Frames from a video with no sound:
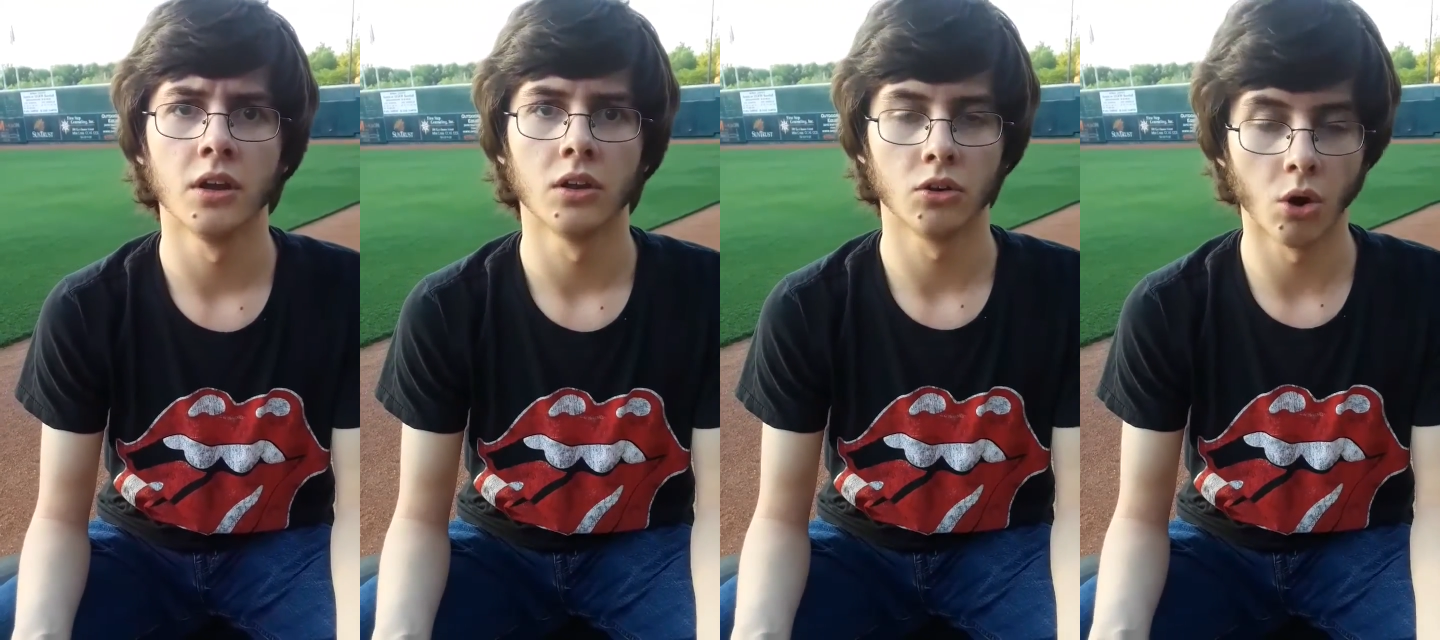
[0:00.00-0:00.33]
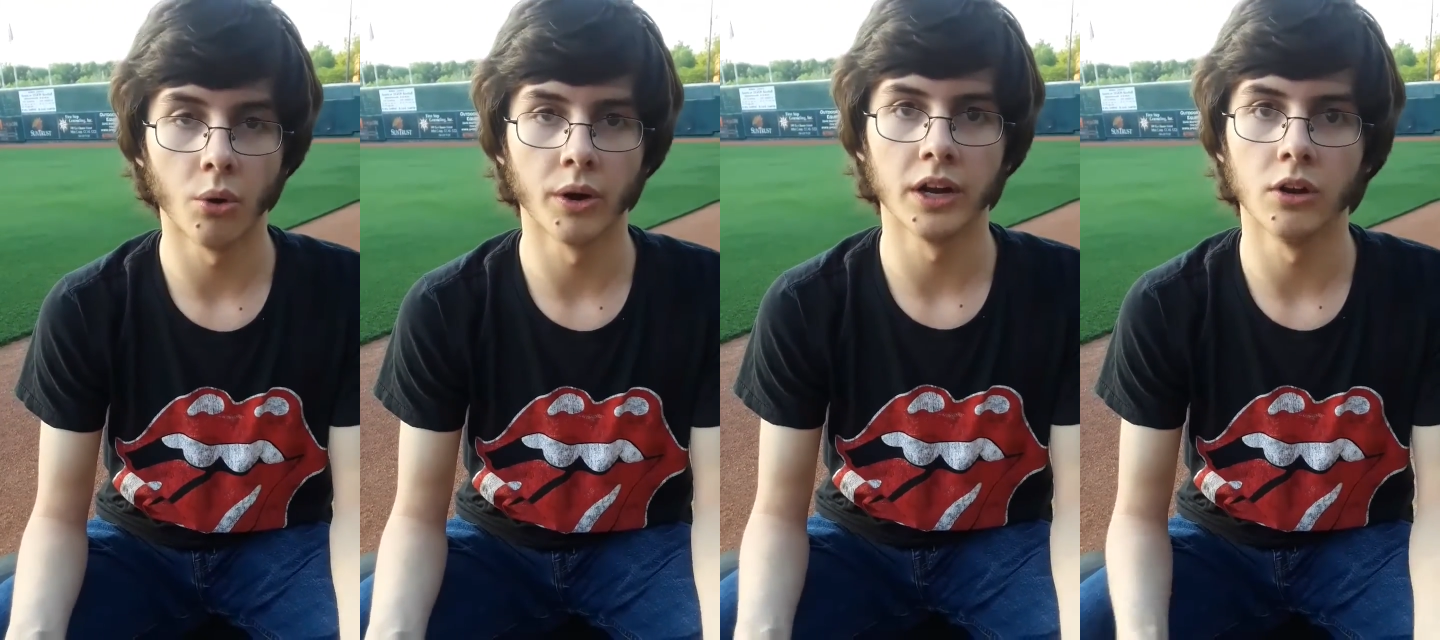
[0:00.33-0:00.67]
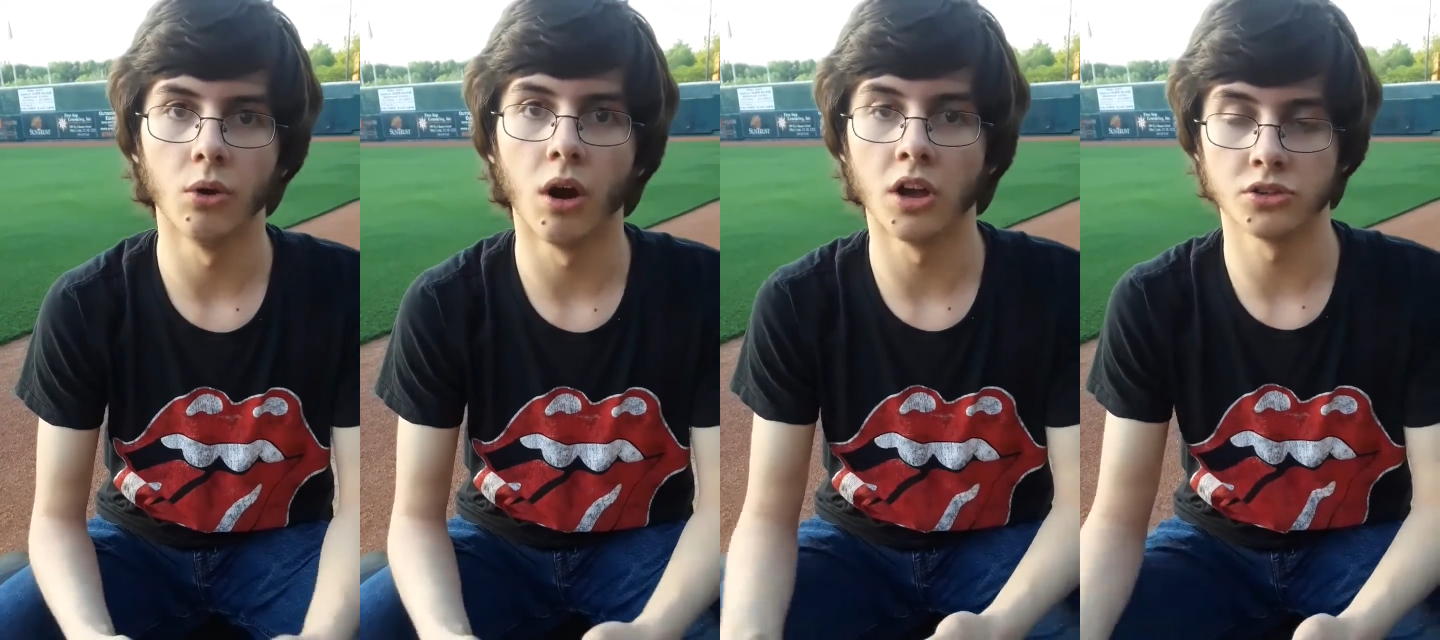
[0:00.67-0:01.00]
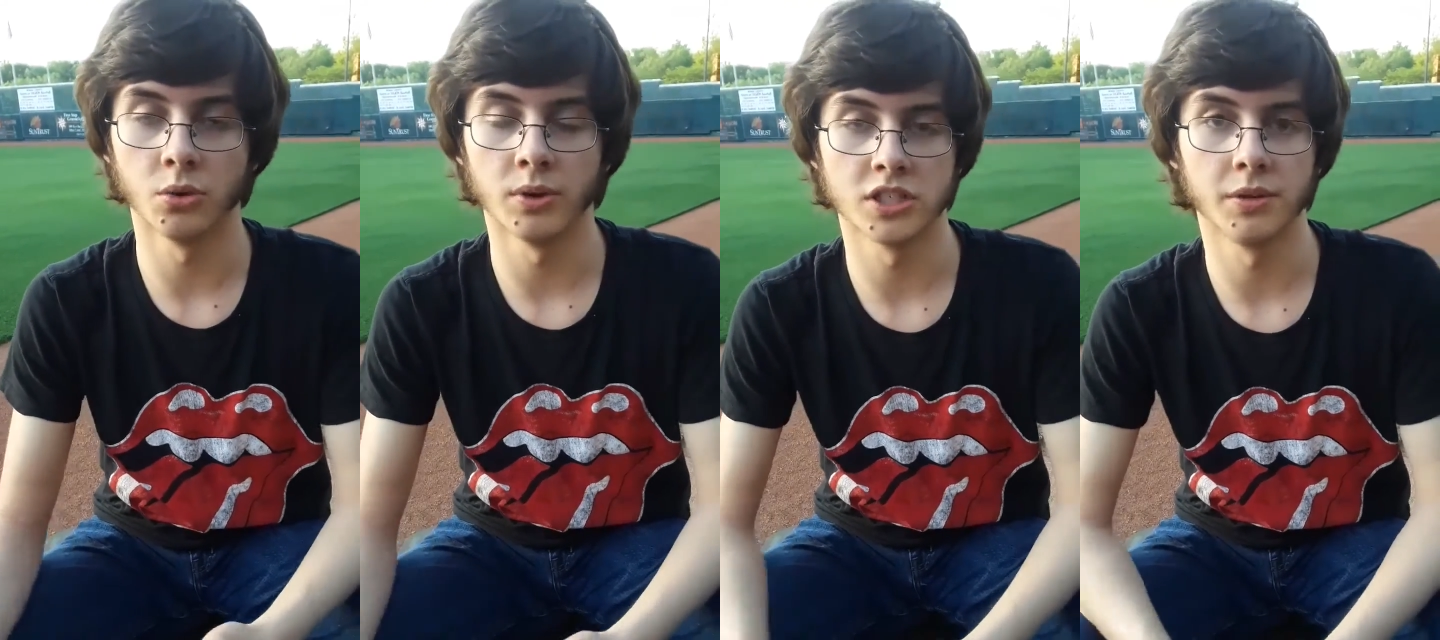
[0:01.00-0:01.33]
Corey, who
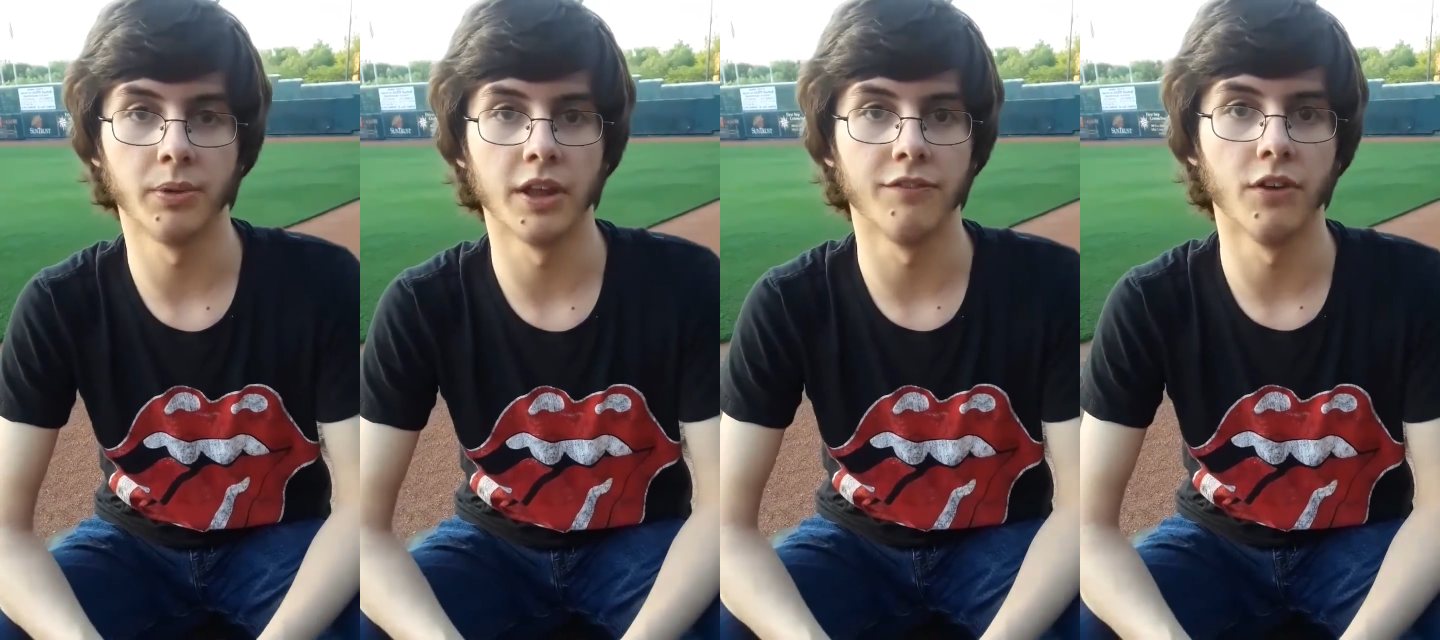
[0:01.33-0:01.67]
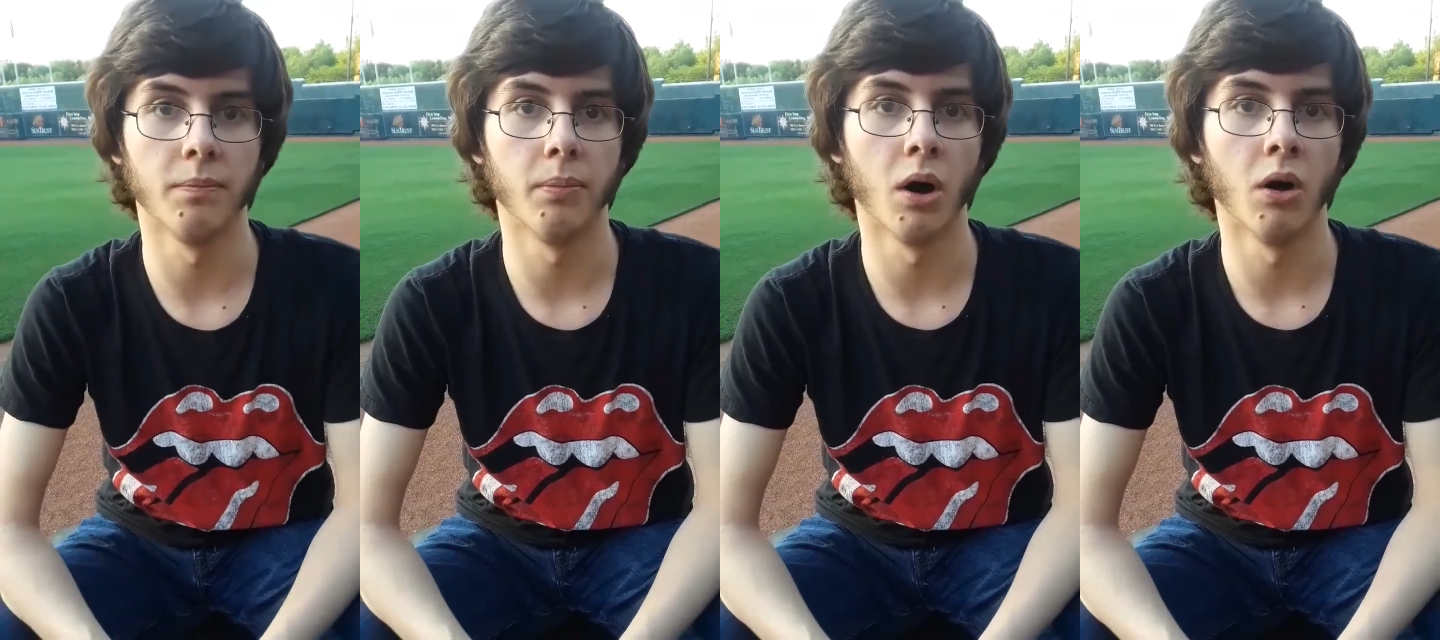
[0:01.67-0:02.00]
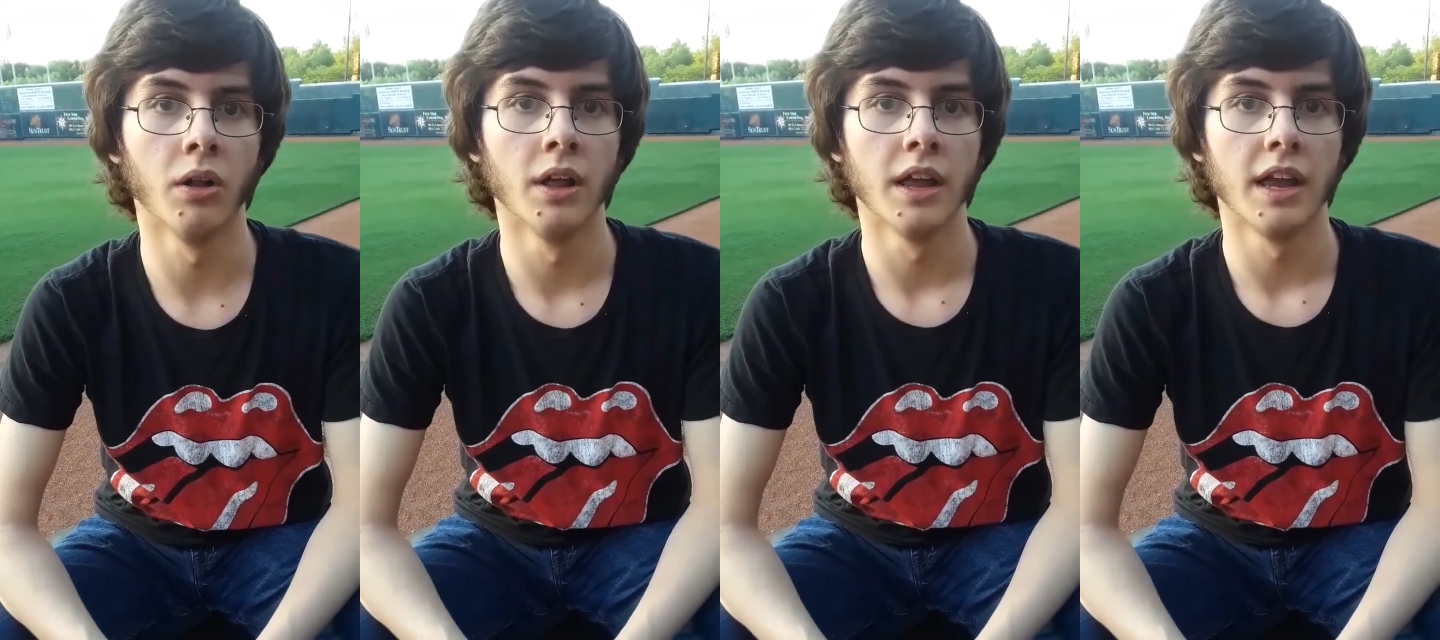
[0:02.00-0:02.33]
also wants to play football,